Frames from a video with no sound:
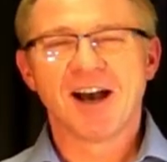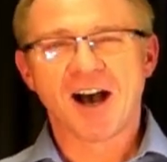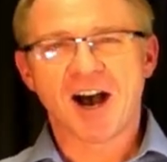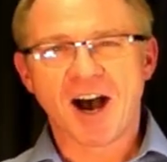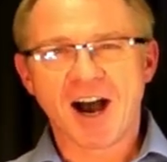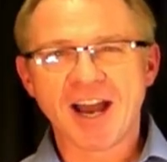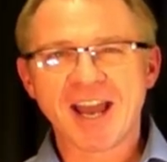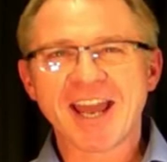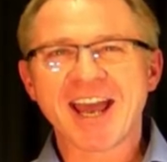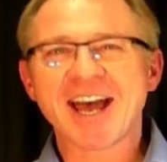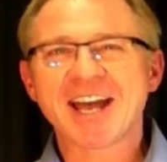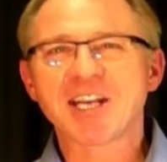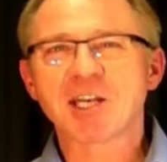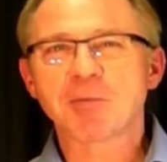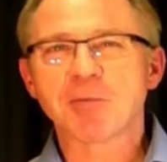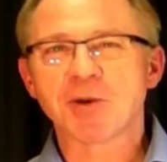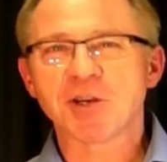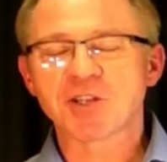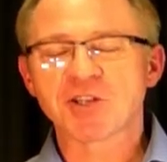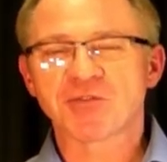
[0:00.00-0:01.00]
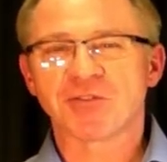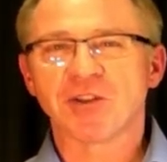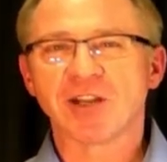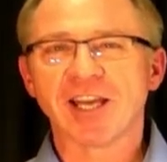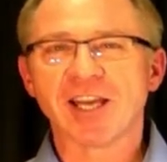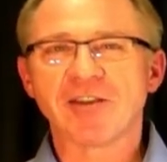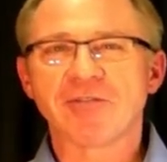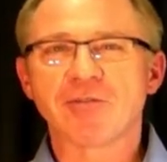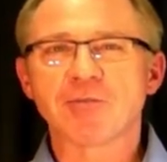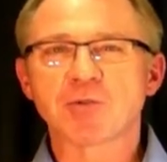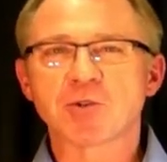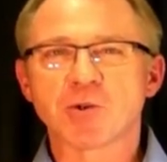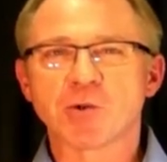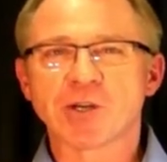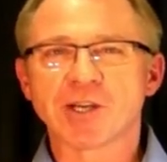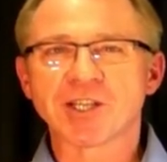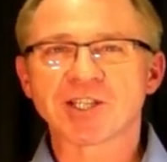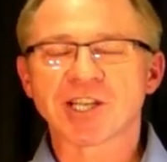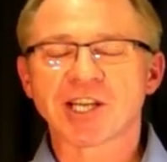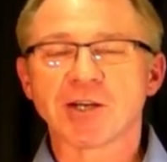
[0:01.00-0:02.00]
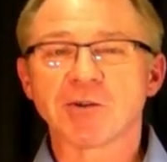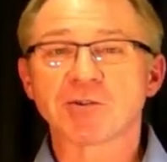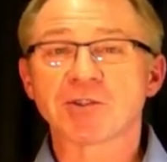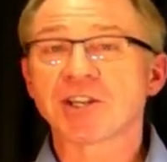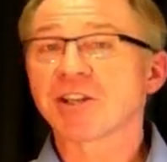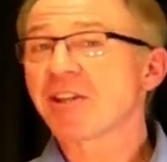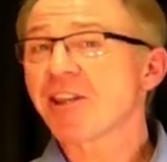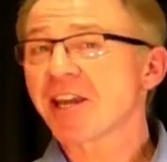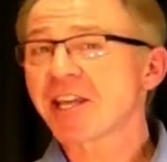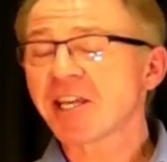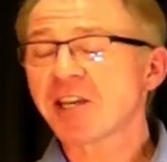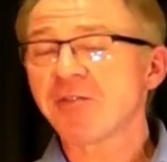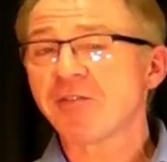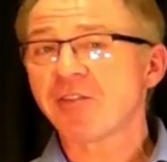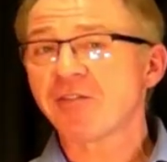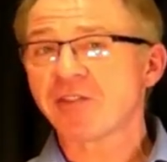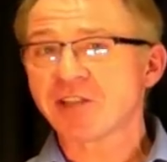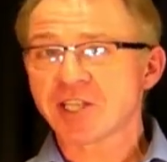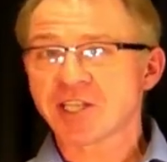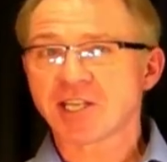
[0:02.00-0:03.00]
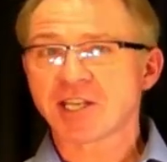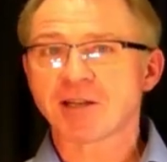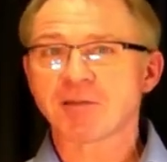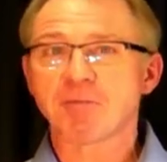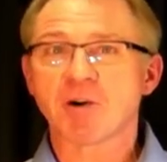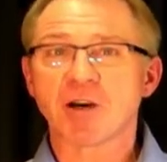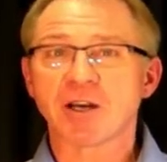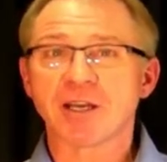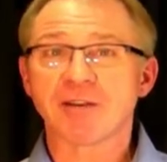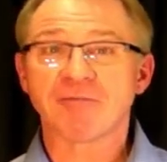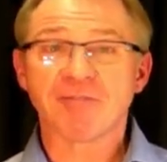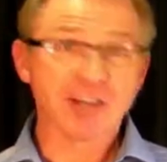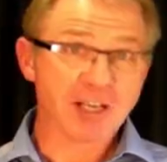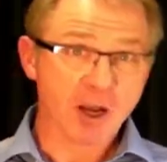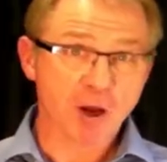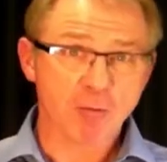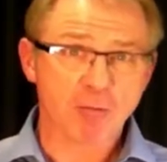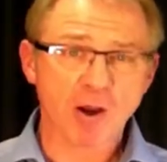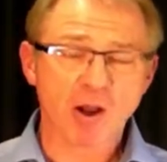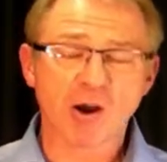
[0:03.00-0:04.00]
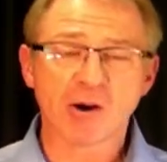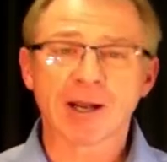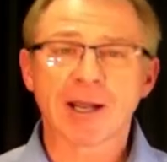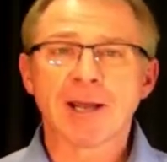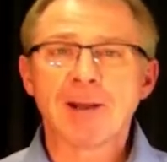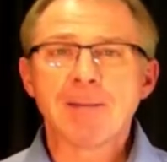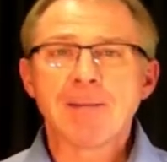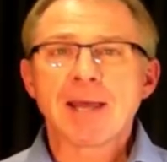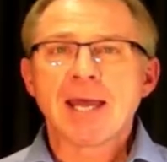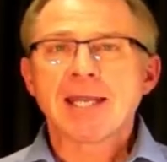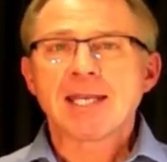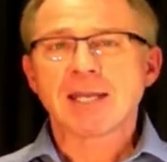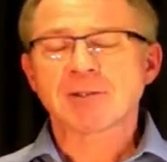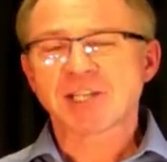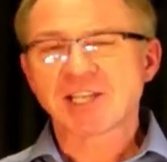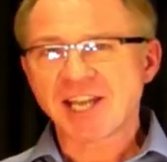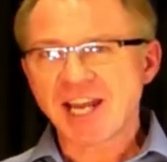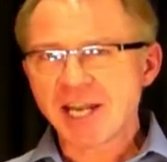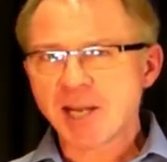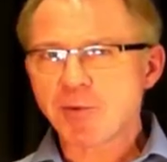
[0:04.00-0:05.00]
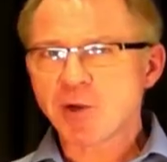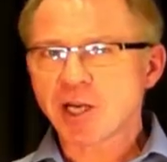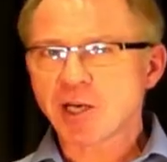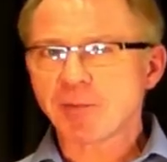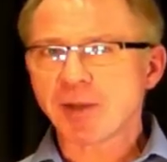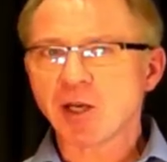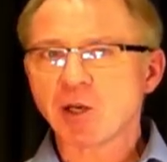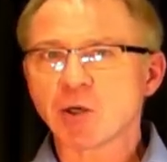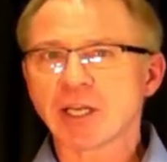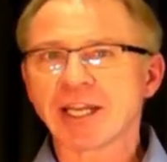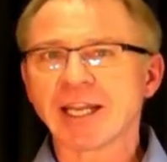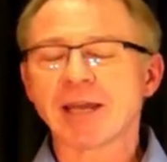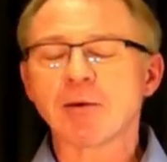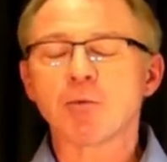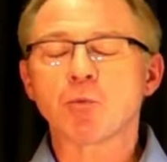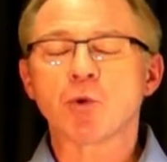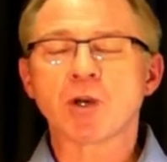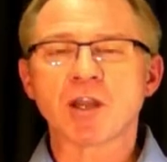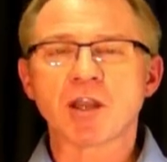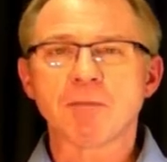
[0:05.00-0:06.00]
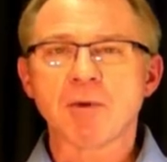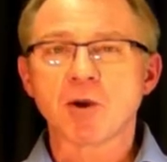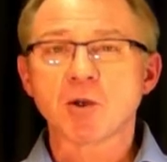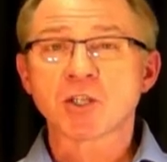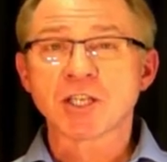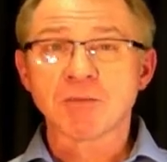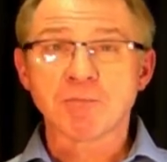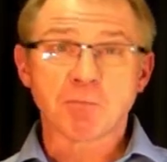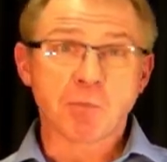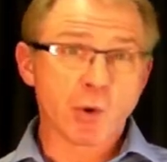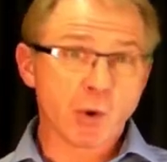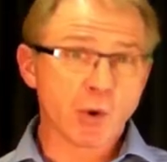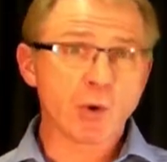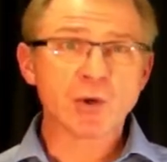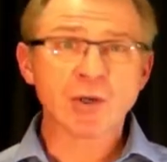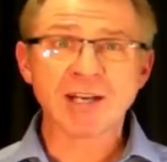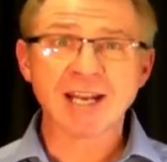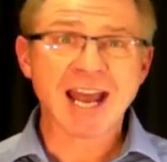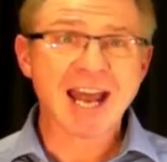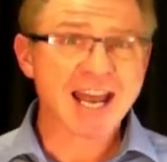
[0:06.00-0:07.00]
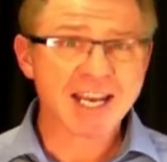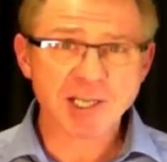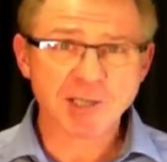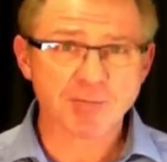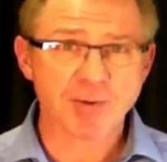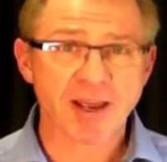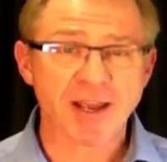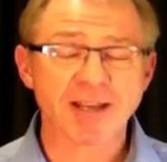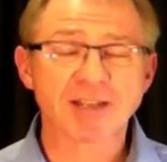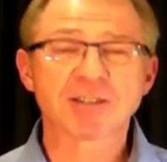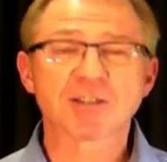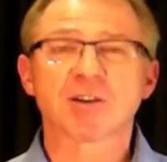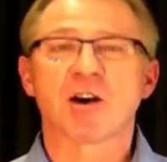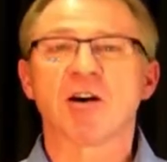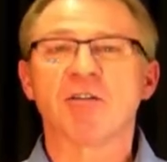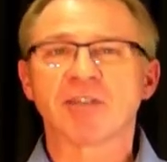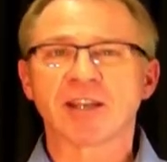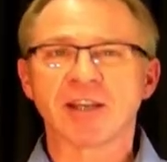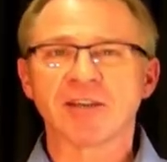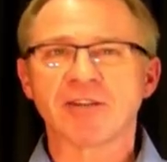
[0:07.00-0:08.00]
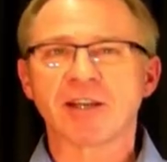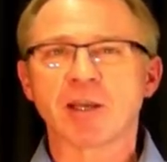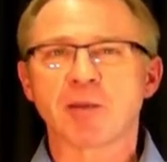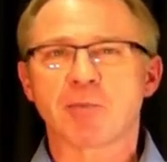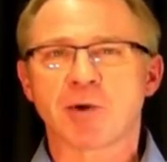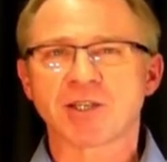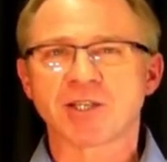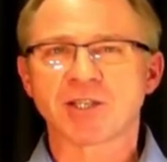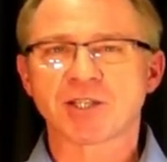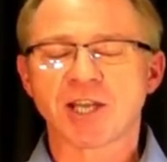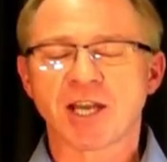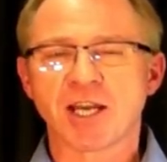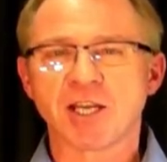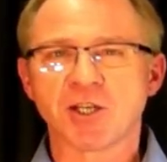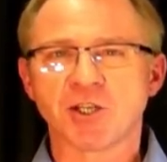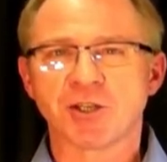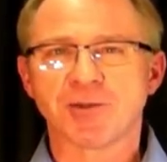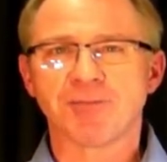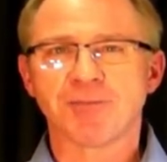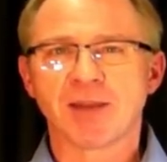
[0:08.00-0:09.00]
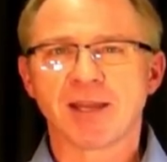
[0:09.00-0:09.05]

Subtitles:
Hi, Andy Percival here from Talking Skills, and thank you for visiting my video blog. Now today we're going to be looking at one of the most important aspects of giving a presentation,